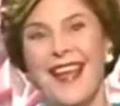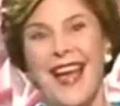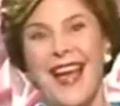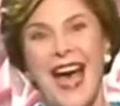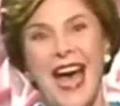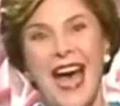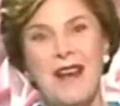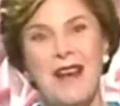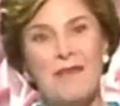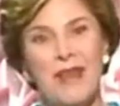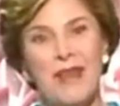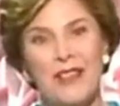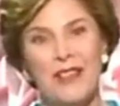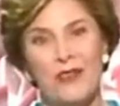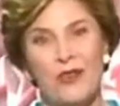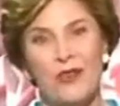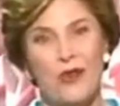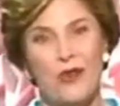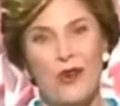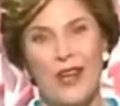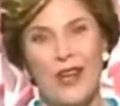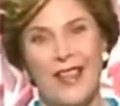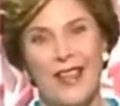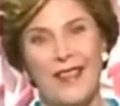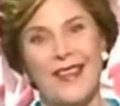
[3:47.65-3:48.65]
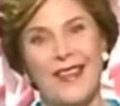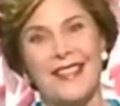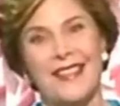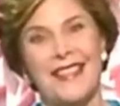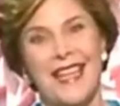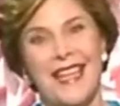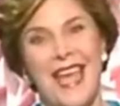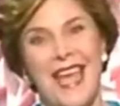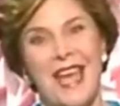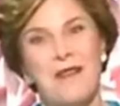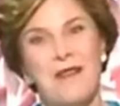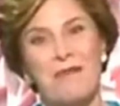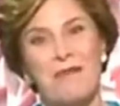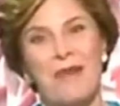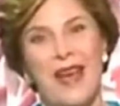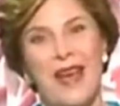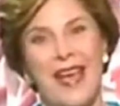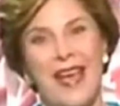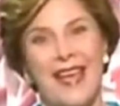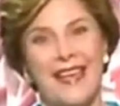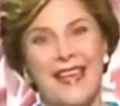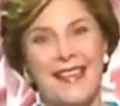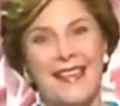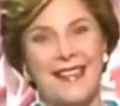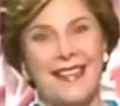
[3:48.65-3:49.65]
I'm enjoying this
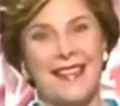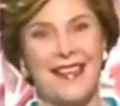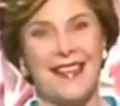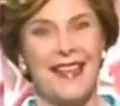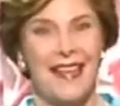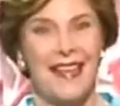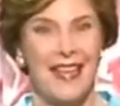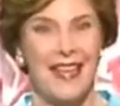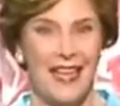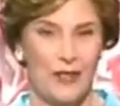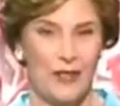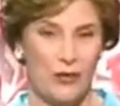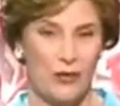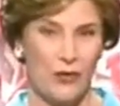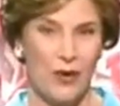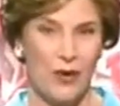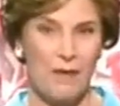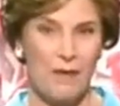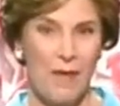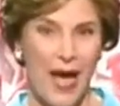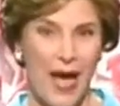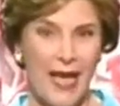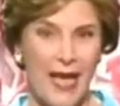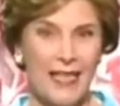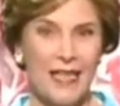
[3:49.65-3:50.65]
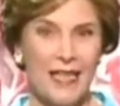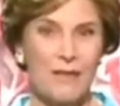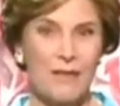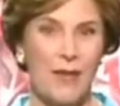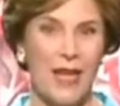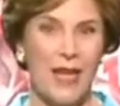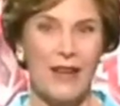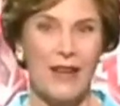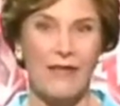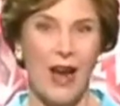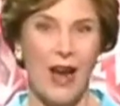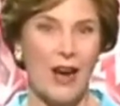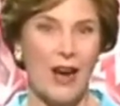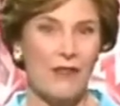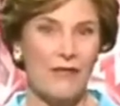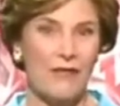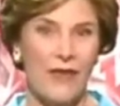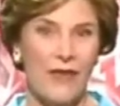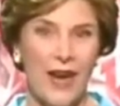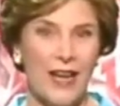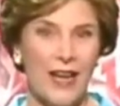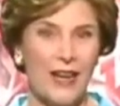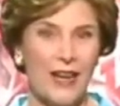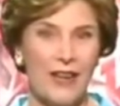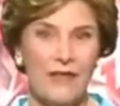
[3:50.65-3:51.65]
campaign. It's reminded me of our
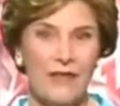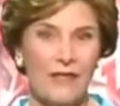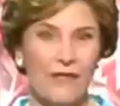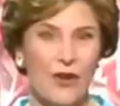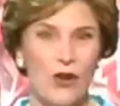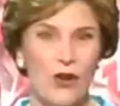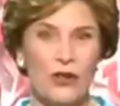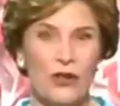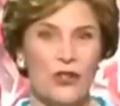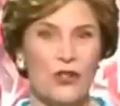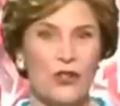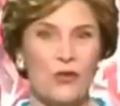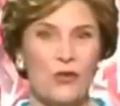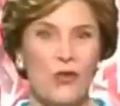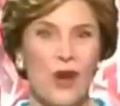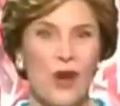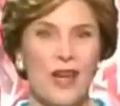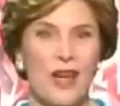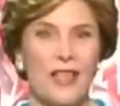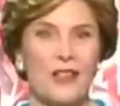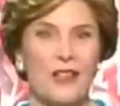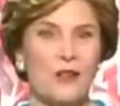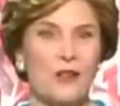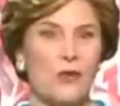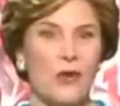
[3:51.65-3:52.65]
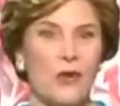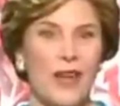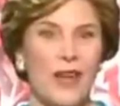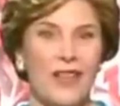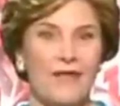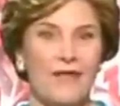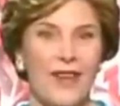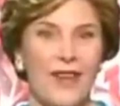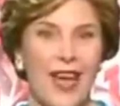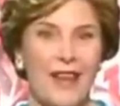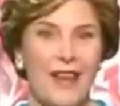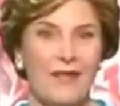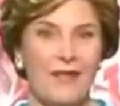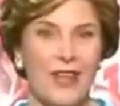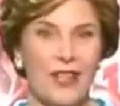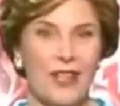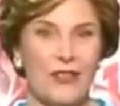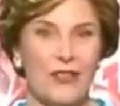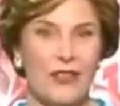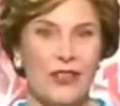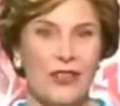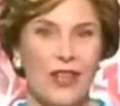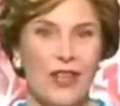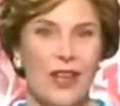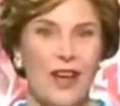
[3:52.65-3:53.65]
very first one 25
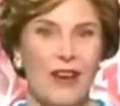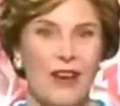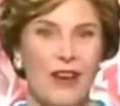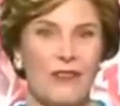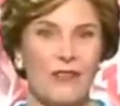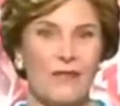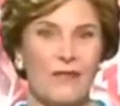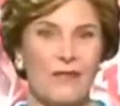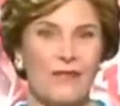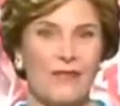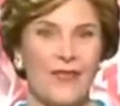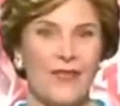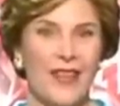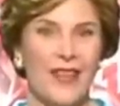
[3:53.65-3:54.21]
years ago.